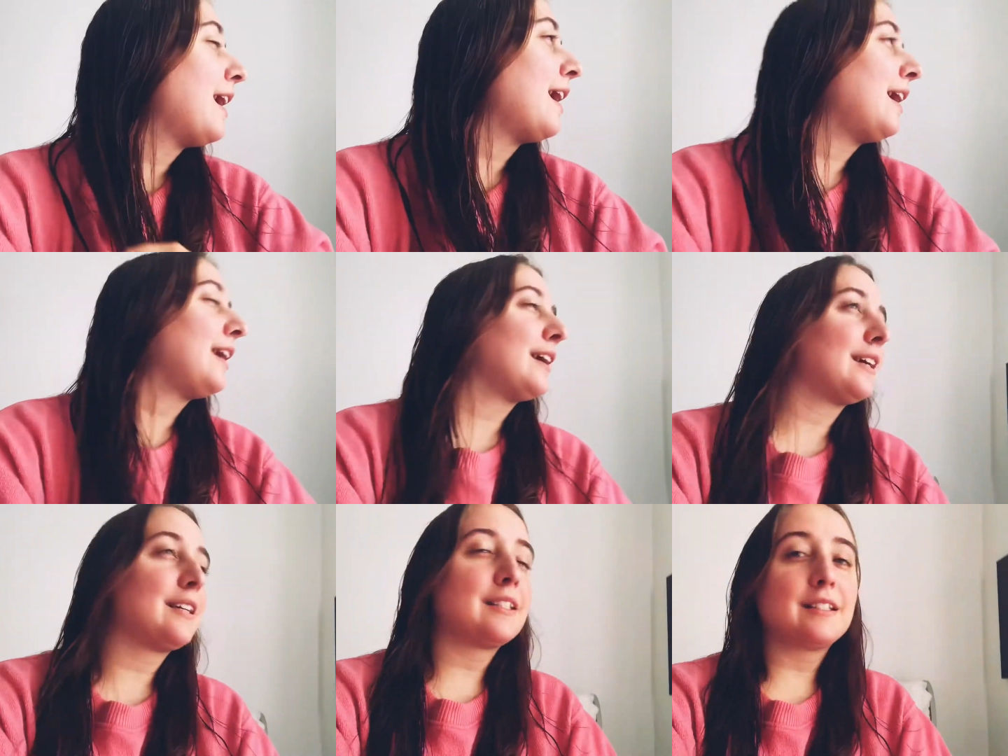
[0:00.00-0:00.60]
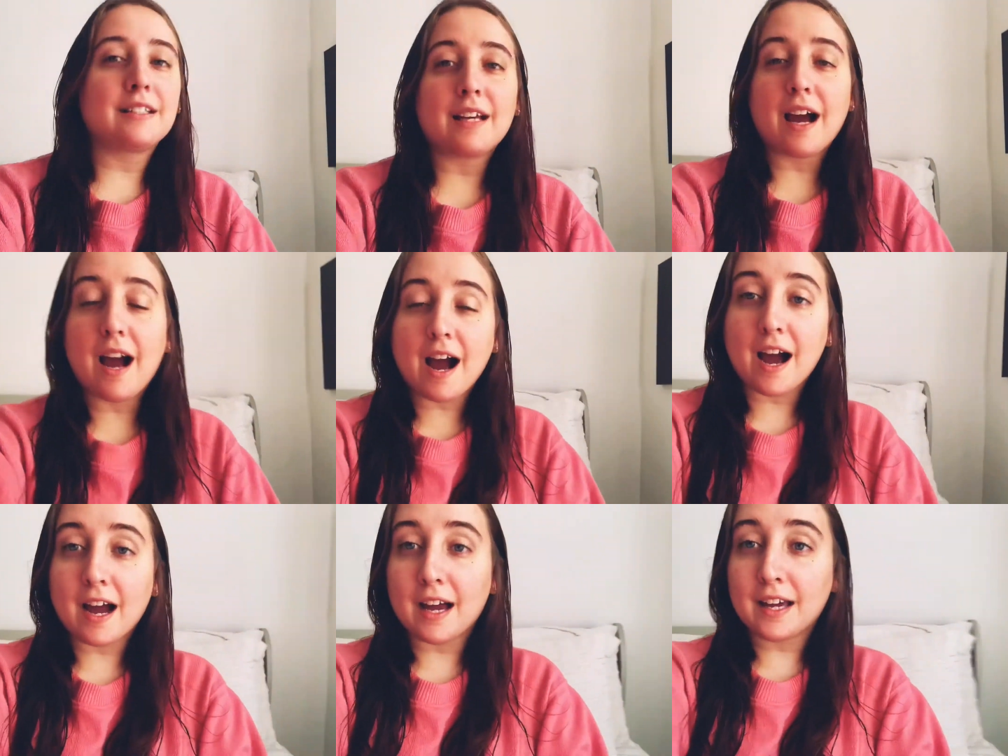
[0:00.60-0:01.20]
And
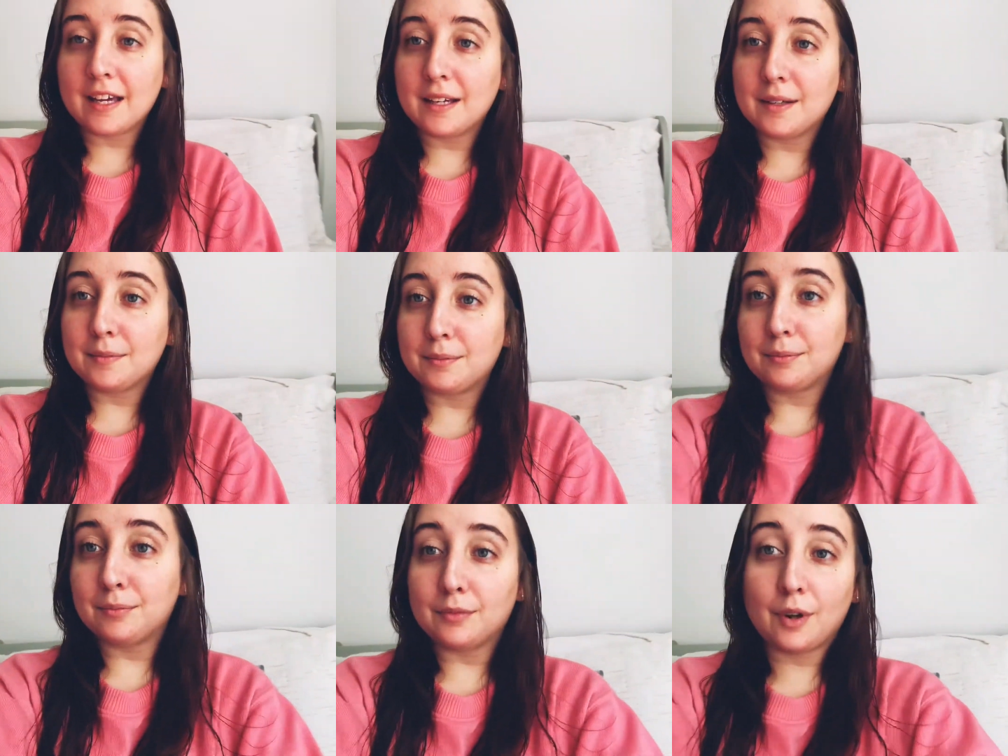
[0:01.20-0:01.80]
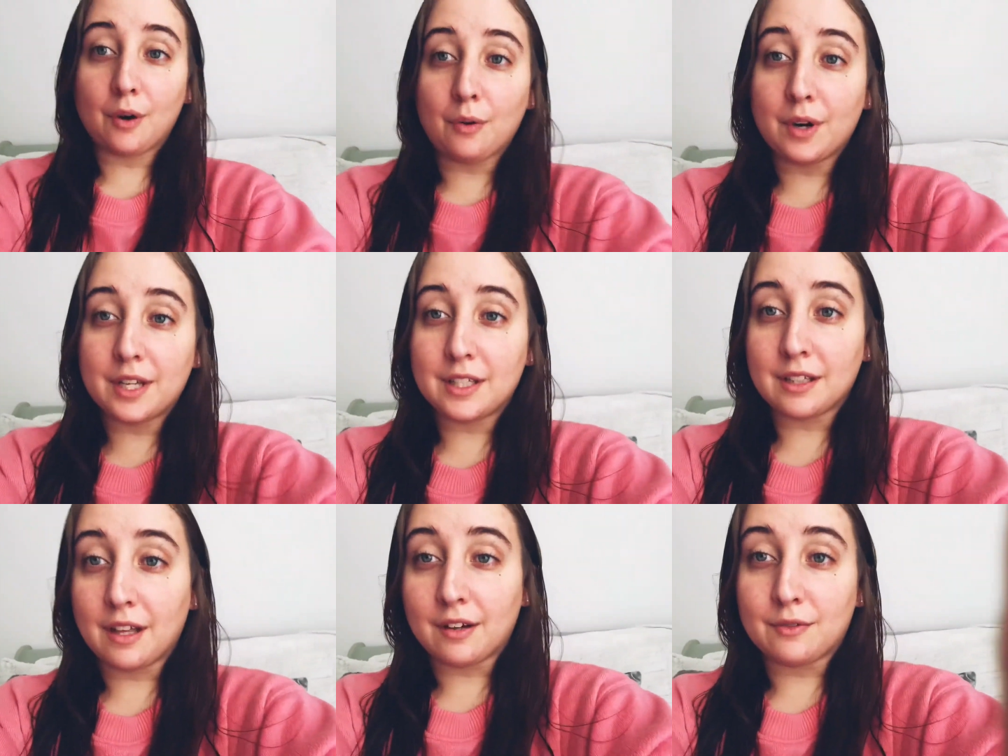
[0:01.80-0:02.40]
I
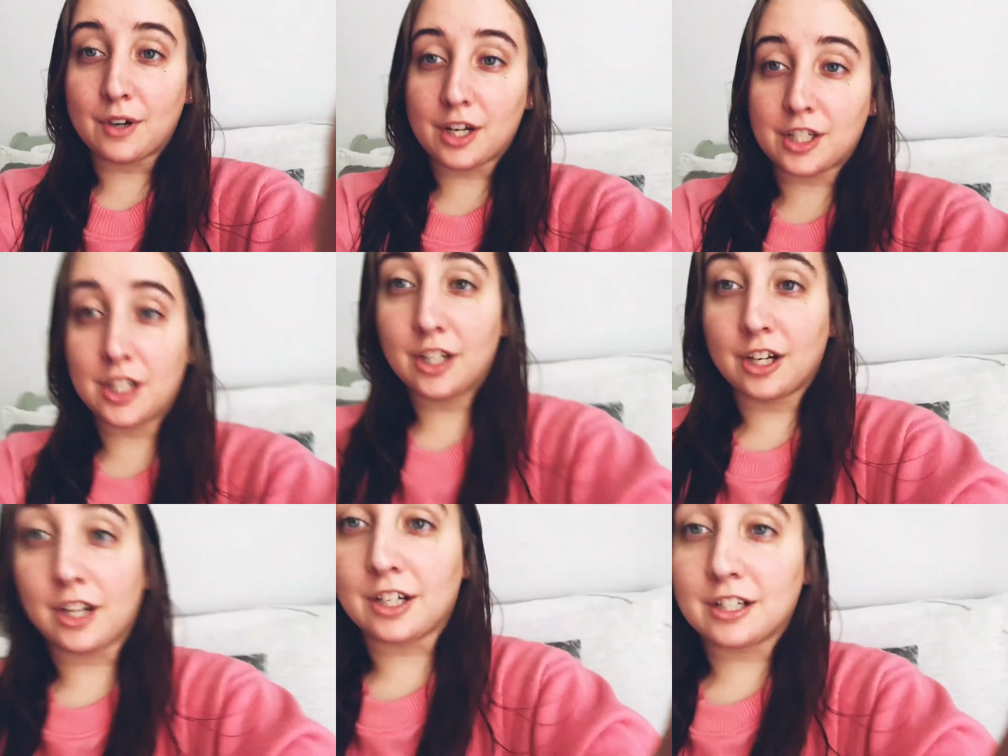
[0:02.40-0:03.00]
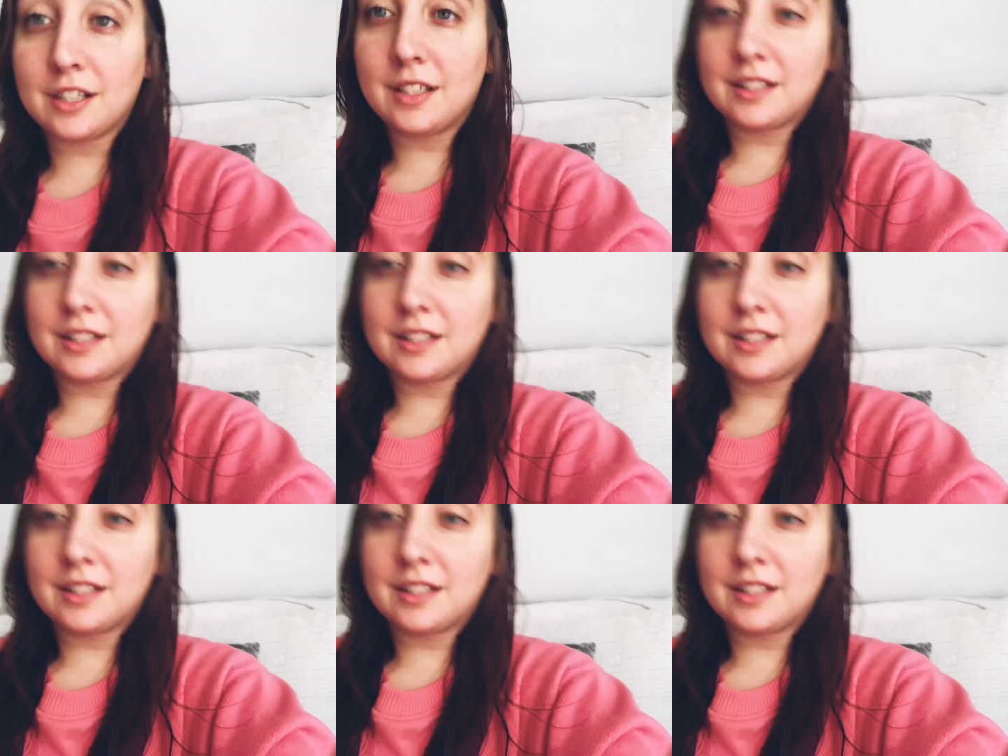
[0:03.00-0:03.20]
always love watching hers.